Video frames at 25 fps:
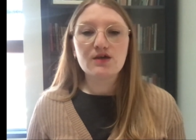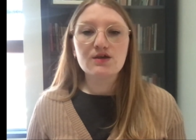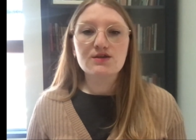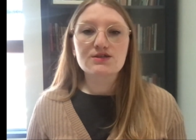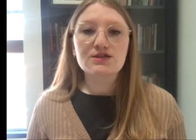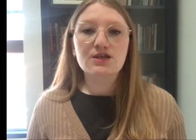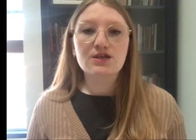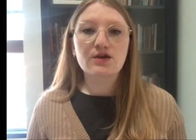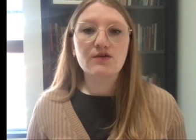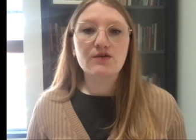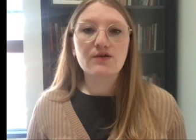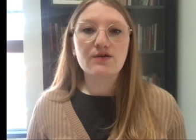
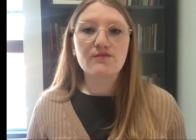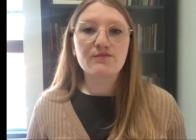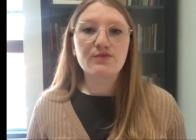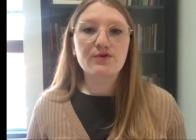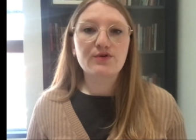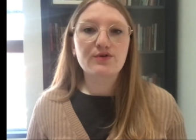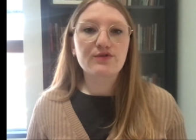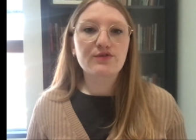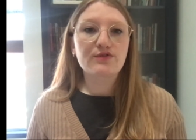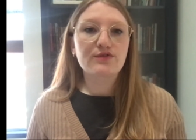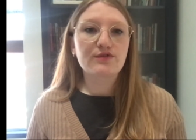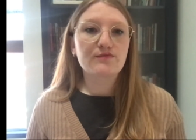So in
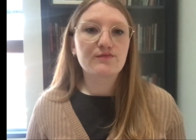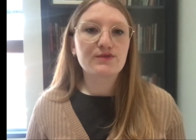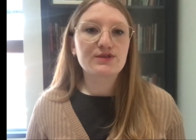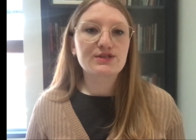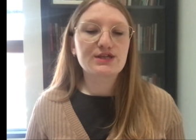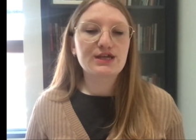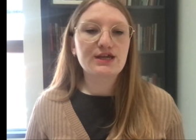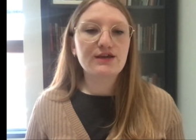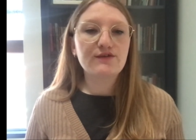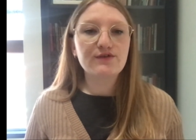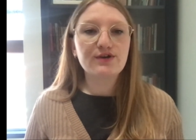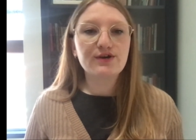both the
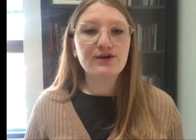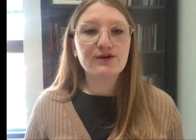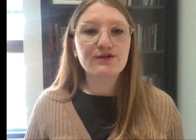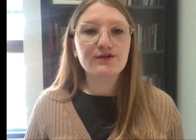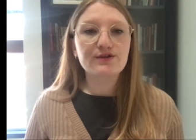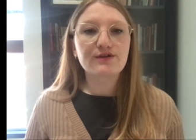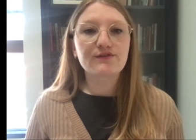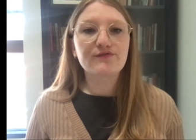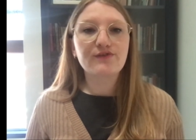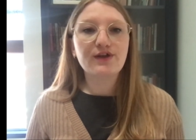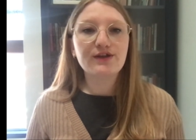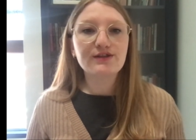material
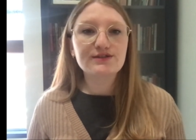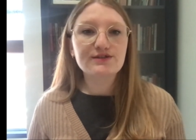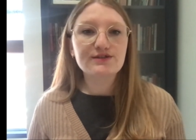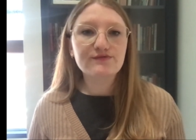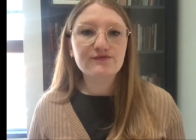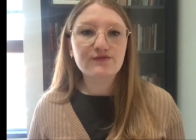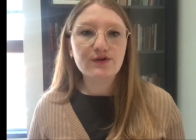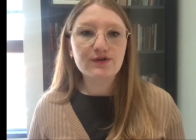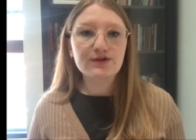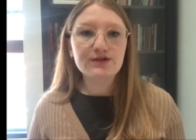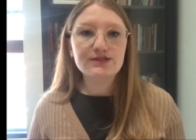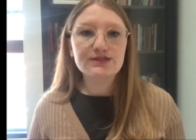and affective
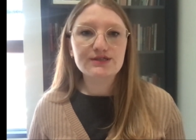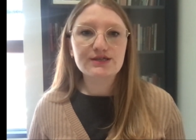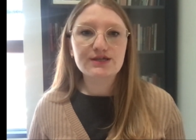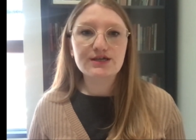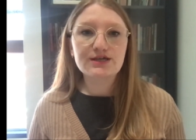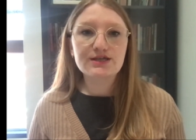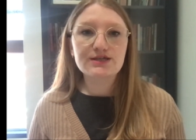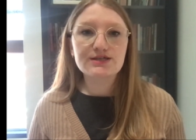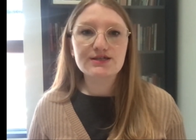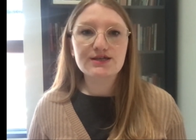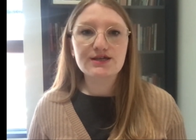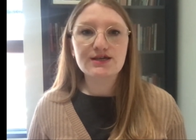qualities,